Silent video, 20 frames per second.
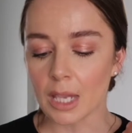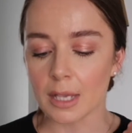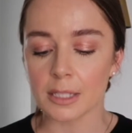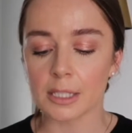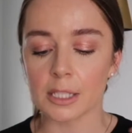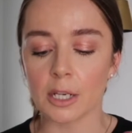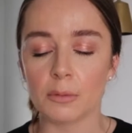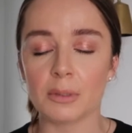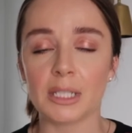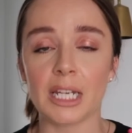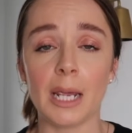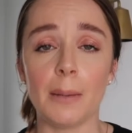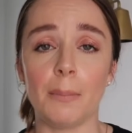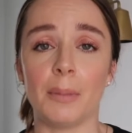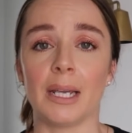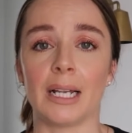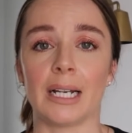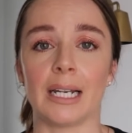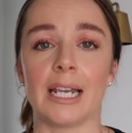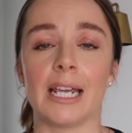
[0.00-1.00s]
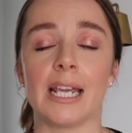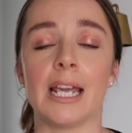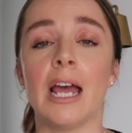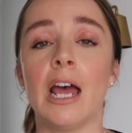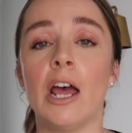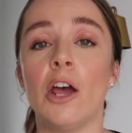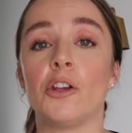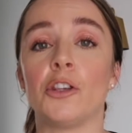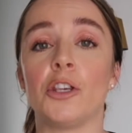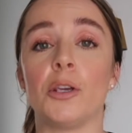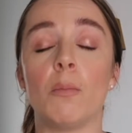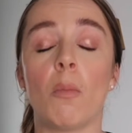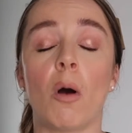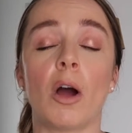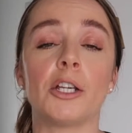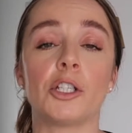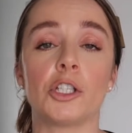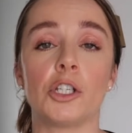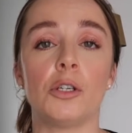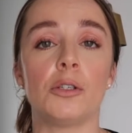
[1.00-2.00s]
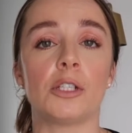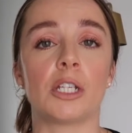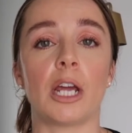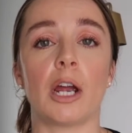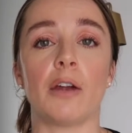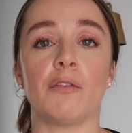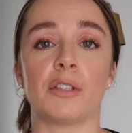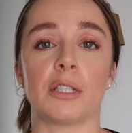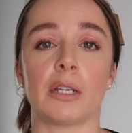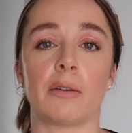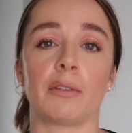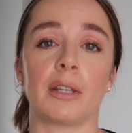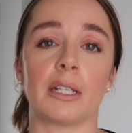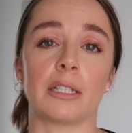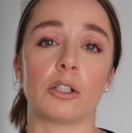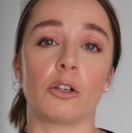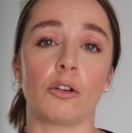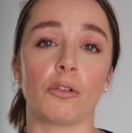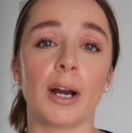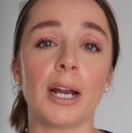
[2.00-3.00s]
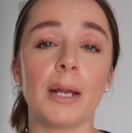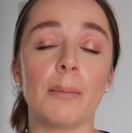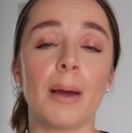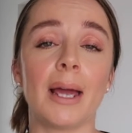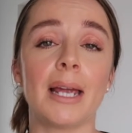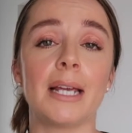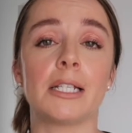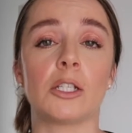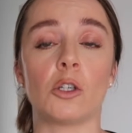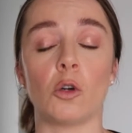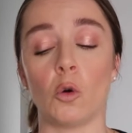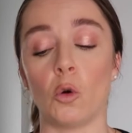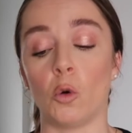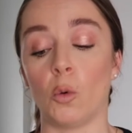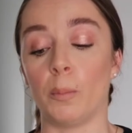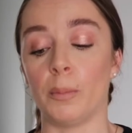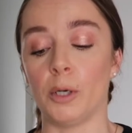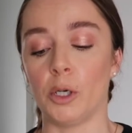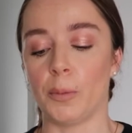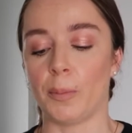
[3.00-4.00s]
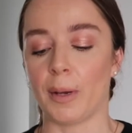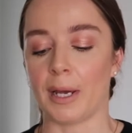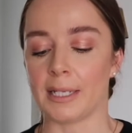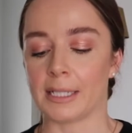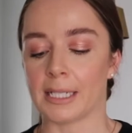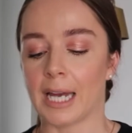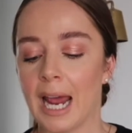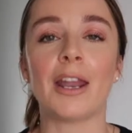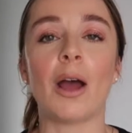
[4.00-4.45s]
So typically you might choose to go for something that's grey based or blue based.